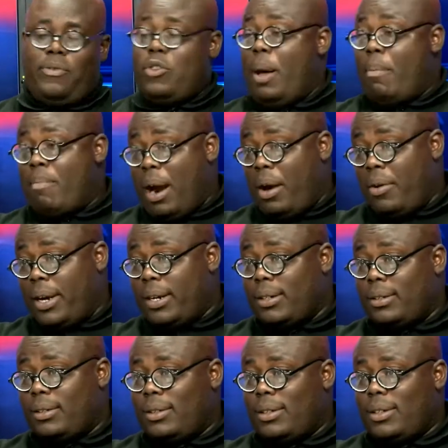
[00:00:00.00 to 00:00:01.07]
if you are
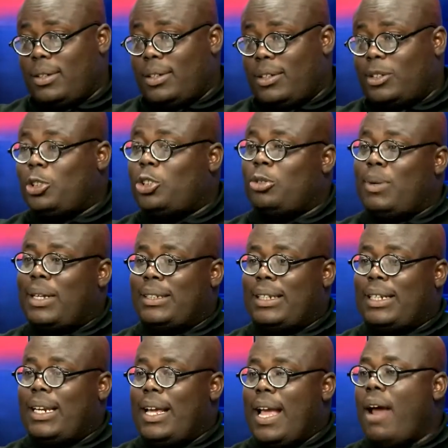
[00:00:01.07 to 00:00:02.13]
married,
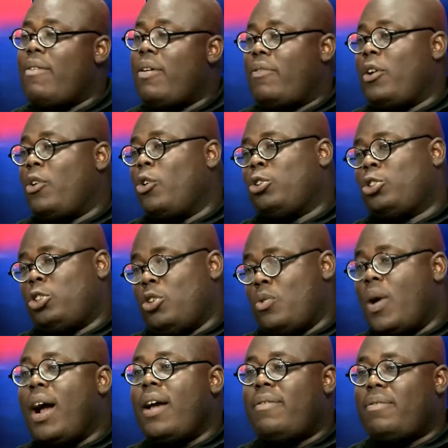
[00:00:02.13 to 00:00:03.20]
automatically everything goes to
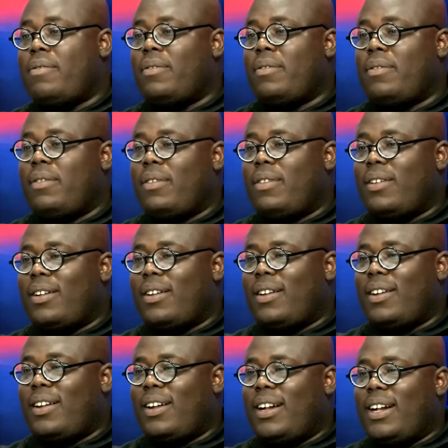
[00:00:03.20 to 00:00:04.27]
your wife.
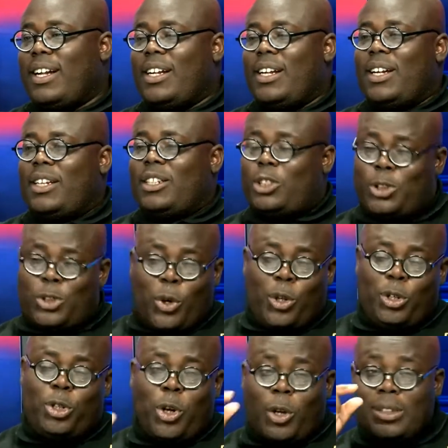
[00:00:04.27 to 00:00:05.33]

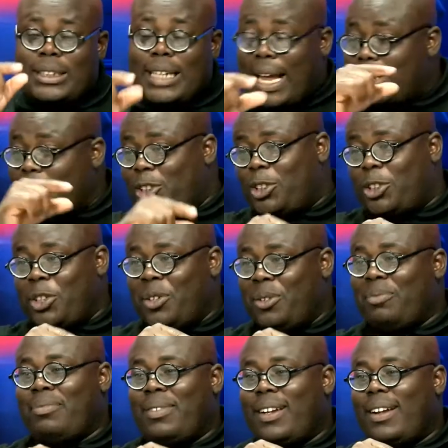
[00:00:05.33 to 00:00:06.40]
So don't
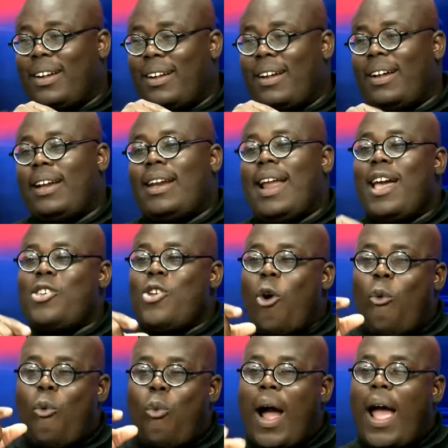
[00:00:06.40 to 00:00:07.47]
assume that
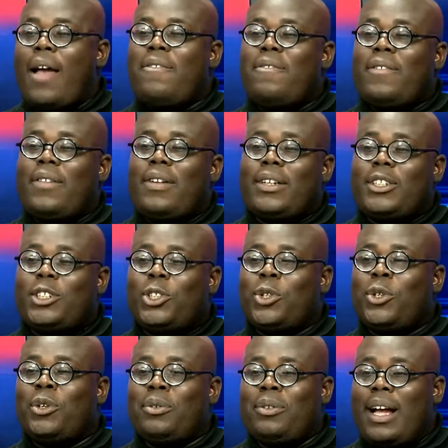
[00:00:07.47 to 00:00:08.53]
your wife
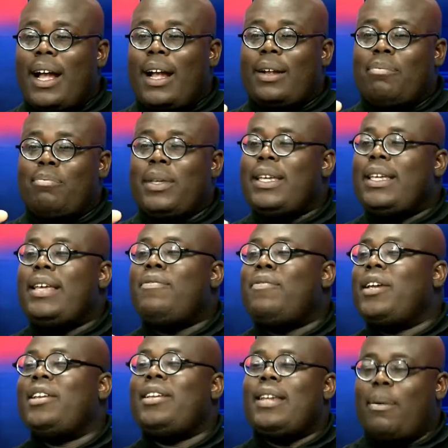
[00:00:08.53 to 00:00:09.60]
should be
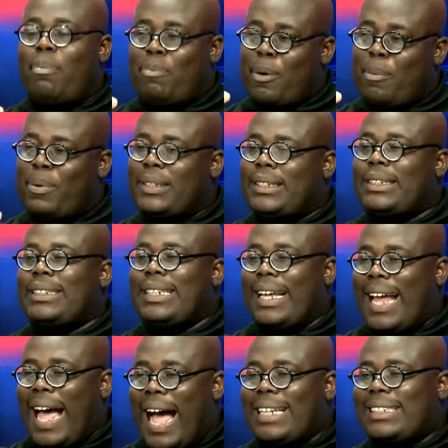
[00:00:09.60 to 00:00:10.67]
giving the properties
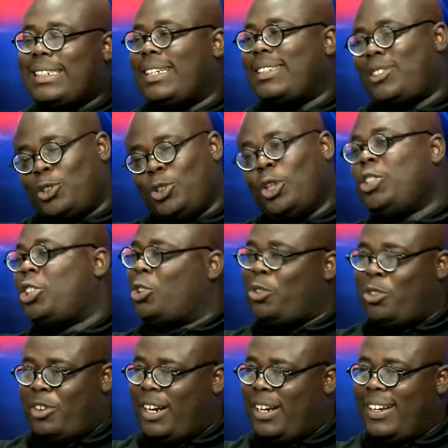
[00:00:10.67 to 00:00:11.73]
and assets to your
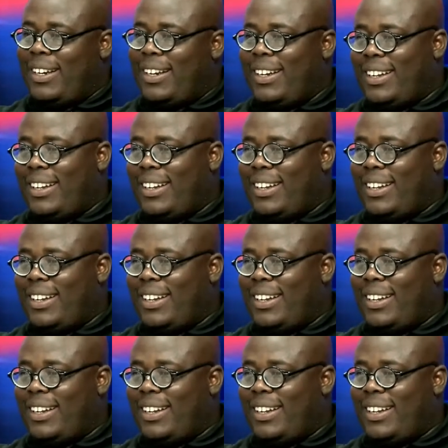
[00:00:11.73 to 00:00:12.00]
children.